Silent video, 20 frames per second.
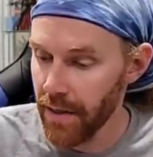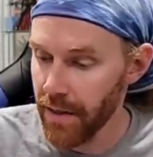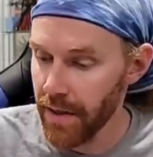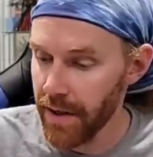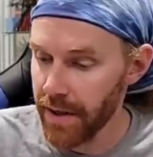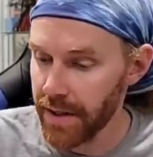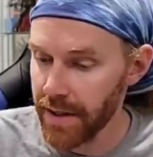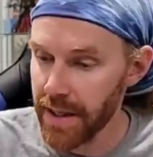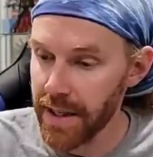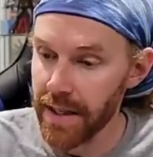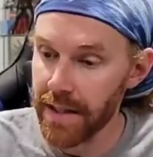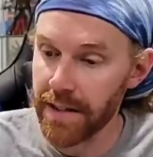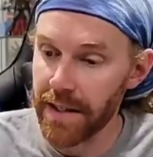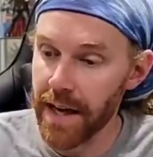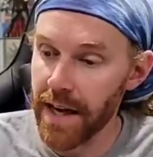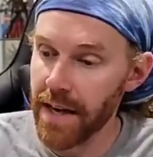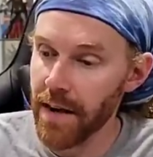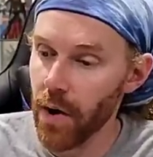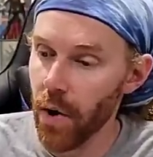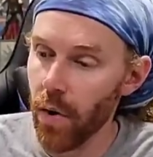This is
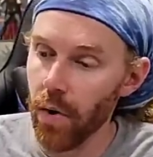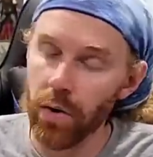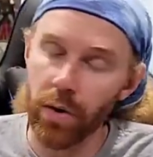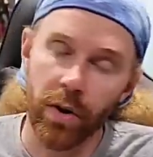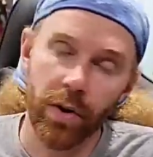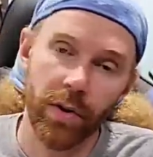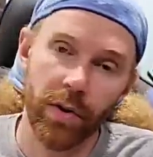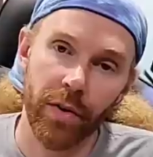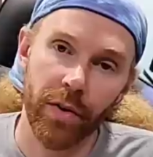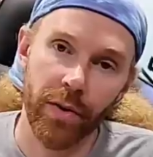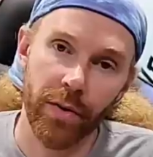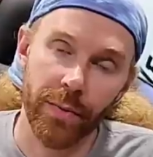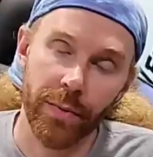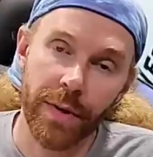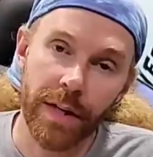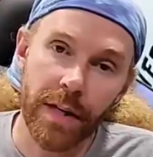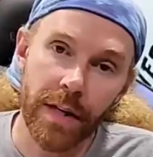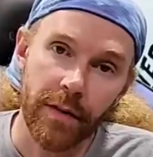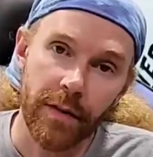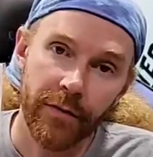a Hulk
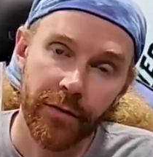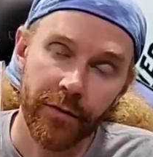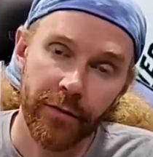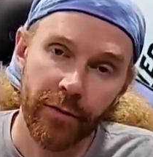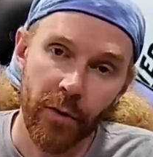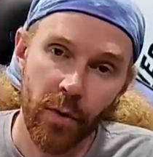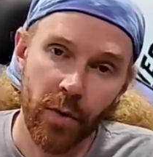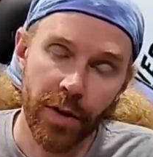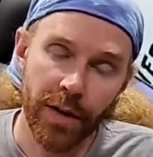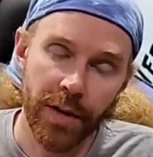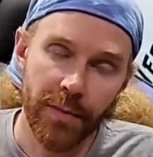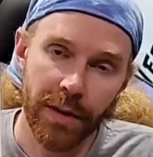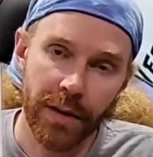340.